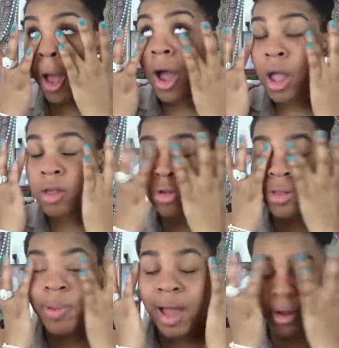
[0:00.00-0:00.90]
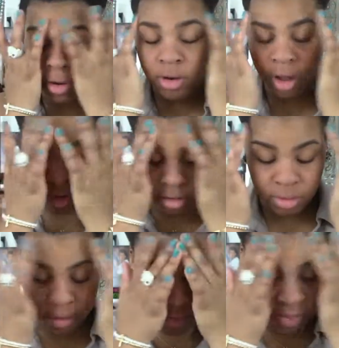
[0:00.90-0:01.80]
I use powder also
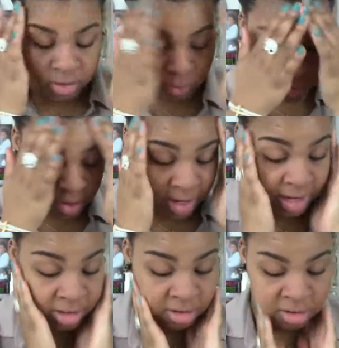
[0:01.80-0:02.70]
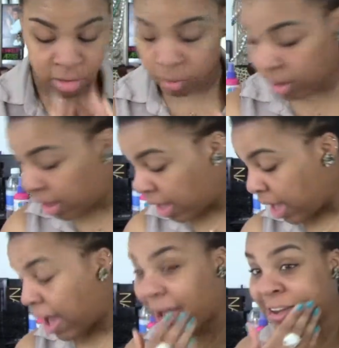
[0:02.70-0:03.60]
in this routine, so
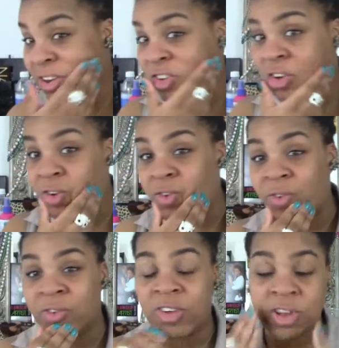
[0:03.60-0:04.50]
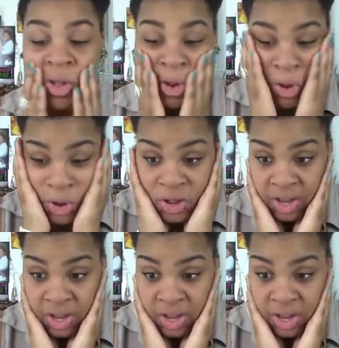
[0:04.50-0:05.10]
I don't really